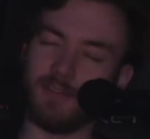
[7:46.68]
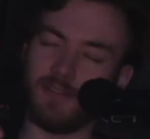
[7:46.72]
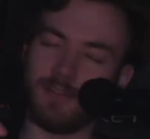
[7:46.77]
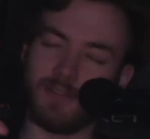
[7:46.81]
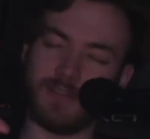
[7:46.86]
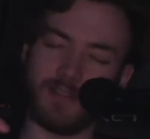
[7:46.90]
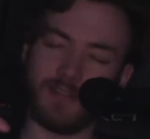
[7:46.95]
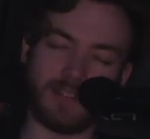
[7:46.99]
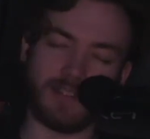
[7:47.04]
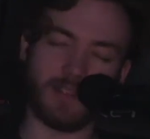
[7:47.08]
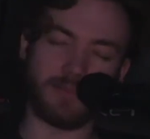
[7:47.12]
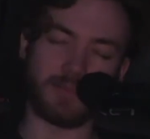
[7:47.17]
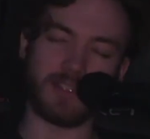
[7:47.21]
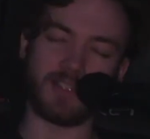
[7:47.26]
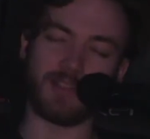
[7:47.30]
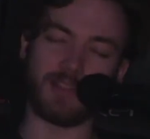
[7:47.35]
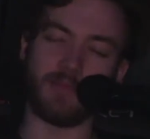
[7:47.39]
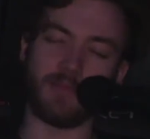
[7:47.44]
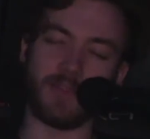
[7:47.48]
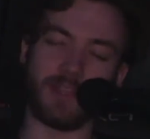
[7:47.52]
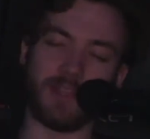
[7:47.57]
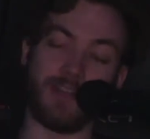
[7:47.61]
is up to
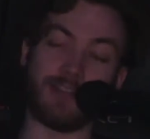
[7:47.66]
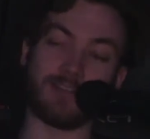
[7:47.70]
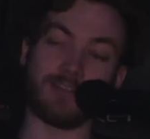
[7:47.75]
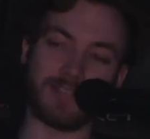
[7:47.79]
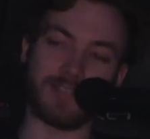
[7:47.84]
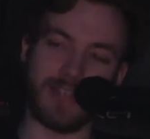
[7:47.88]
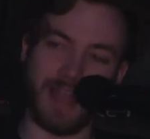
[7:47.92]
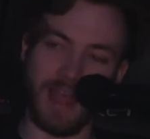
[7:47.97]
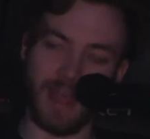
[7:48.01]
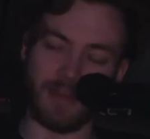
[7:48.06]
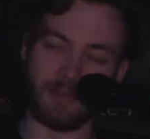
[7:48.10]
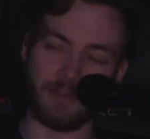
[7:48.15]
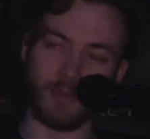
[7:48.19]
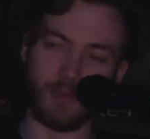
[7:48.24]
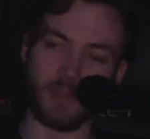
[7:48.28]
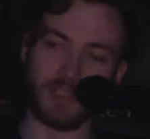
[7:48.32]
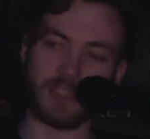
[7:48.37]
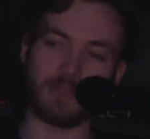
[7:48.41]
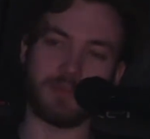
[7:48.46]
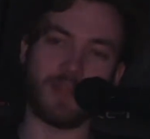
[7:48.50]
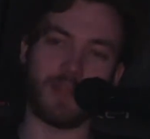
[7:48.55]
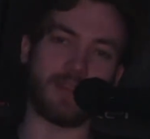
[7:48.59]
something else, and we'll
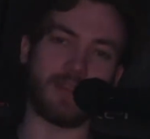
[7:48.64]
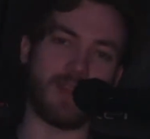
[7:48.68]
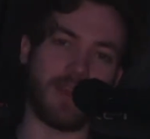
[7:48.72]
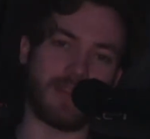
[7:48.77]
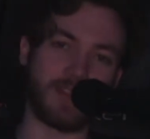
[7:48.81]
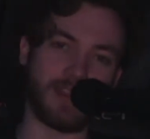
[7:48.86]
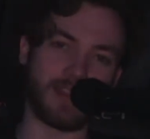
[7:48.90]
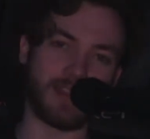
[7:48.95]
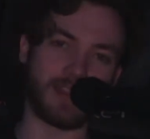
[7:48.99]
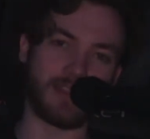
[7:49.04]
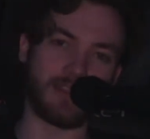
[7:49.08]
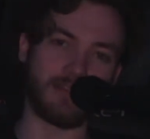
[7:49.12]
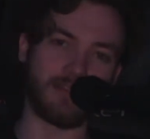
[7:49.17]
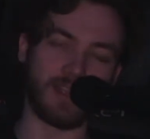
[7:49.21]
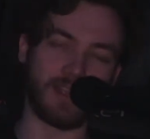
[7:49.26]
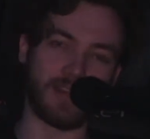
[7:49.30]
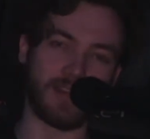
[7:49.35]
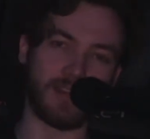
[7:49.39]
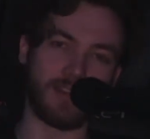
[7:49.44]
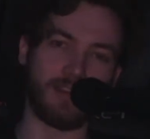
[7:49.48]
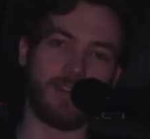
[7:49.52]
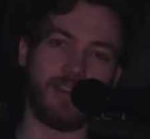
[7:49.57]
explain that at the end of the
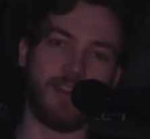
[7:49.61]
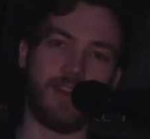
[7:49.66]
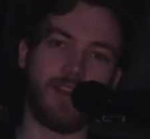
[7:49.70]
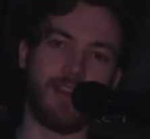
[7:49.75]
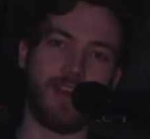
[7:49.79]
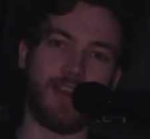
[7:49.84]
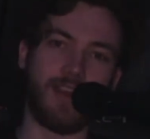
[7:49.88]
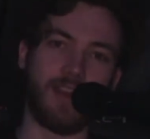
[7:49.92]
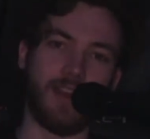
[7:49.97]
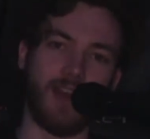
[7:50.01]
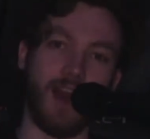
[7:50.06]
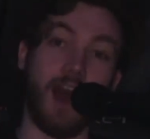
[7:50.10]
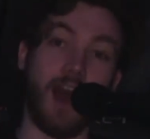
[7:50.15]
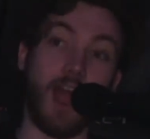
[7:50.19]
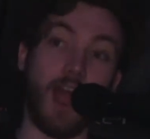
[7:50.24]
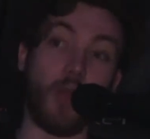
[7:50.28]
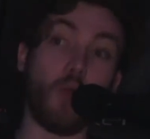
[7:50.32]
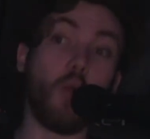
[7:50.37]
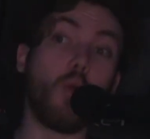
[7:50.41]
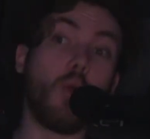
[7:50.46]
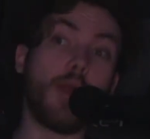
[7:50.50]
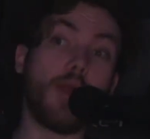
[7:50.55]
video. I
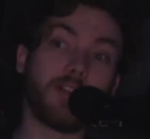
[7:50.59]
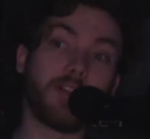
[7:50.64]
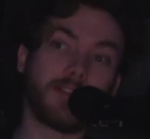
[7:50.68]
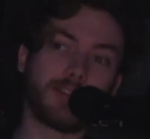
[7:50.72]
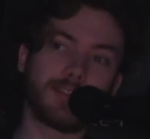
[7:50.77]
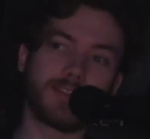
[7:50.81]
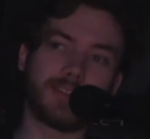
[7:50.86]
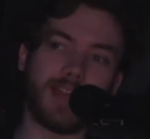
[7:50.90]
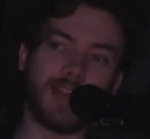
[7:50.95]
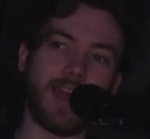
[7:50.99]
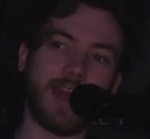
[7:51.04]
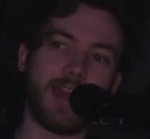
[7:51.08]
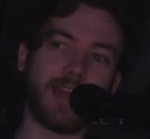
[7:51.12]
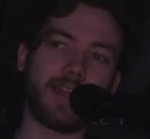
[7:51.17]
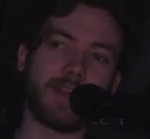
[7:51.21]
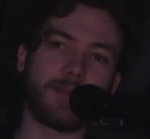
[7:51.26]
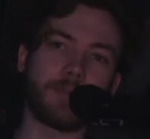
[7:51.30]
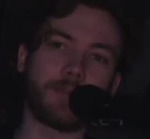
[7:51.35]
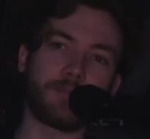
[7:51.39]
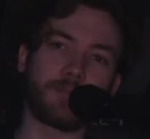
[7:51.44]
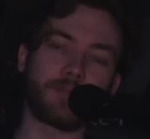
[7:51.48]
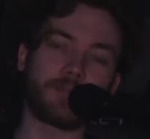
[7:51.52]
will say,
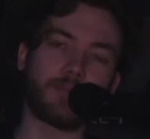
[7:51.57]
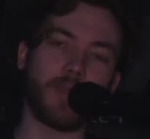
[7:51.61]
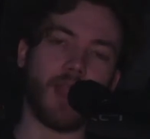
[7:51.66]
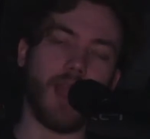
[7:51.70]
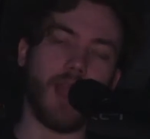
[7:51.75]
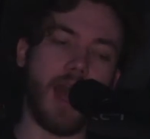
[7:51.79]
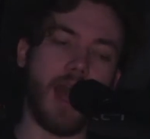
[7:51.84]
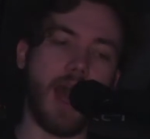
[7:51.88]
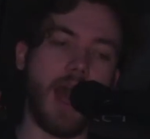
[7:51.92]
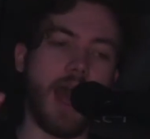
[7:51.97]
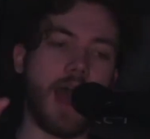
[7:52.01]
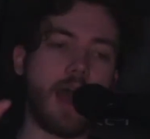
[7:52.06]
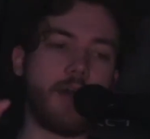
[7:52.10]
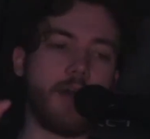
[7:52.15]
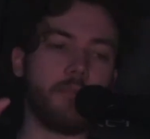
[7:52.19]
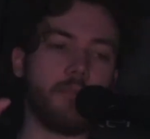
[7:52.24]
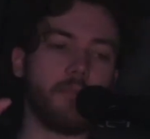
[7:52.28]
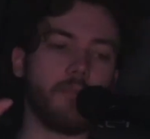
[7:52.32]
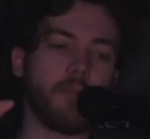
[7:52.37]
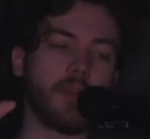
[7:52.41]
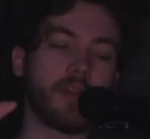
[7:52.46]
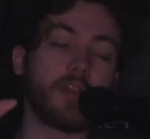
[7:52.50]

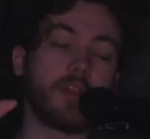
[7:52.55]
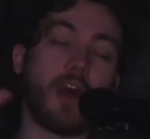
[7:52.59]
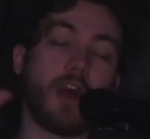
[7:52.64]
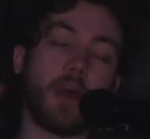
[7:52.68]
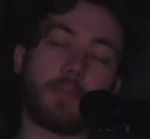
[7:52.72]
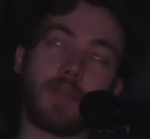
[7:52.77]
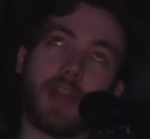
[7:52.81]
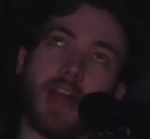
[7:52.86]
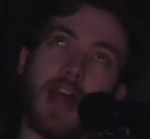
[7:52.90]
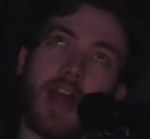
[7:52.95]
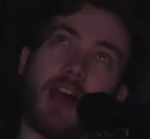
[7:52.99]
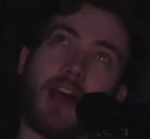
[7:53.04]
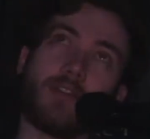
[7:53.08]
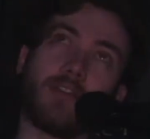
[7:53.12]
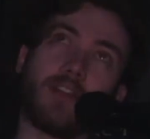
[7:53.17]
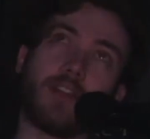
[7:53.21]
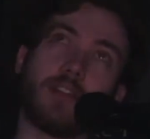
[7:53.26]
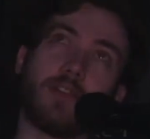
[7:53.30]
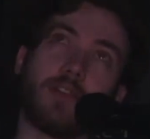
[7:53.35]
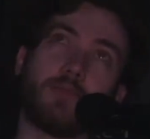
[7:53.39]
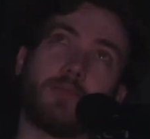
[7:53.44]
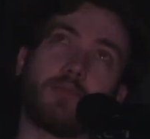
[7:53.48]
I'm going to have a
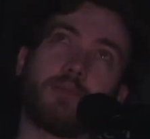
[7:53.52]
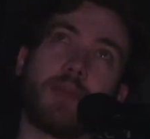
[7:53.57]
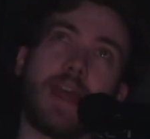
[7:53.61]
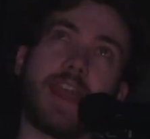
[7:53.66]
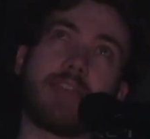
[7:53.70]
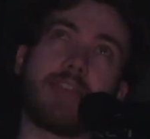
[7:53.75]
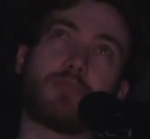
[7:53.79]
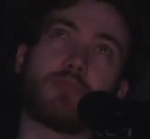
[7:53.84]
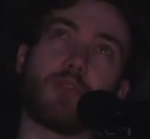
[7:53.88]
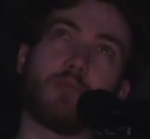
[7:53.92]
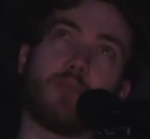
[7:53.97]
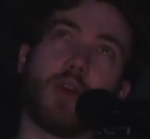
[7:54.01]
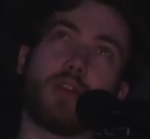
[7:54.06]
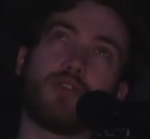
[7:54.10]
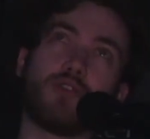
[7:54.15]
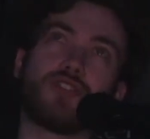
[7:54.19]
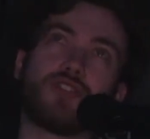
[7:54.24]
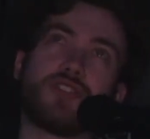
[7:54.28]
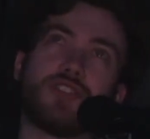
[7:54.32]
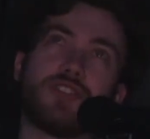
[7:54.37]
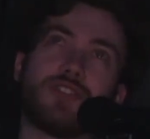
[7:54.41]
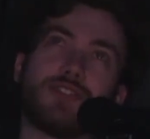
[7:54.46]
little paid
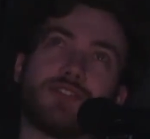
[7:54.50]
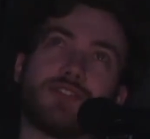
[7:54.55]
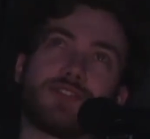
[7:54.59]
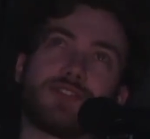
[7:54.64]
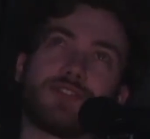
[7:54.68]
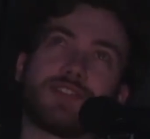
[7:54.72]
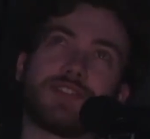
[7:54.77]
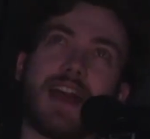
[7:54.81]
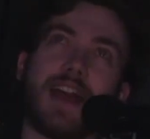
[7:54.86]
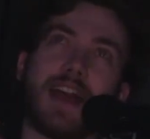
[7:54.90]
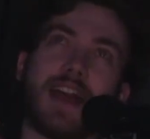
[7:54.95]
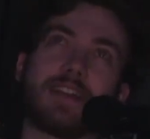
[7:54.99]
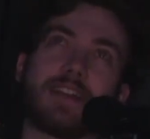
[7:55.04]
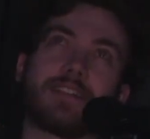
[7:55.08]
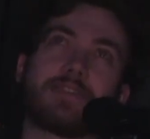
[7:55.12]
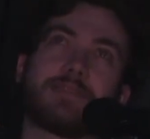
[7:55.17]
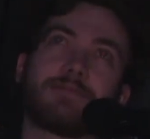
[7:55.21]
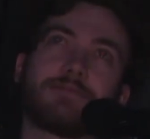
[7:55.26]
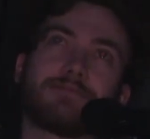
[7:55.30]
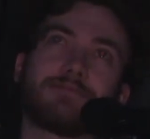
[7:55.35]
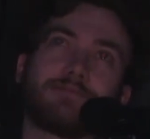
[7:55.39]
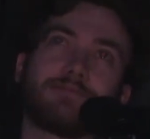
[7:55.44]
promotions tag
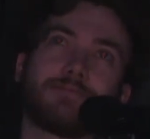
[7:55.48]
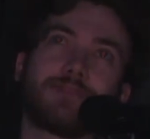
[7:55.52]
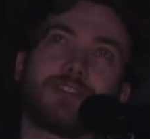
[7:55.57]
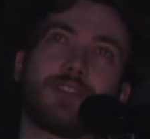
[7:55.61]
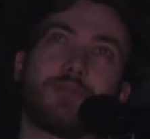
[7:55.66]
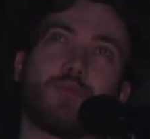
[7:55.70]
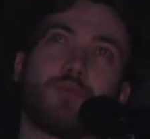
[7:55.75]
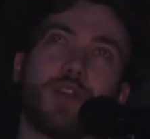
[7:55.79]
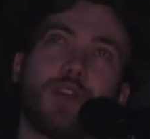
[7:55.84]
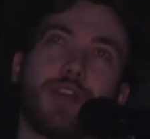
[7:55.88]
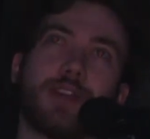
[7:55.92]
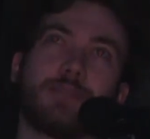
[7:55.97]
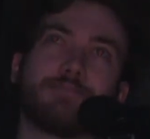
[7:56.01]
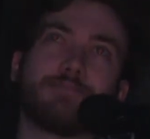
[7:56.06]
somewhere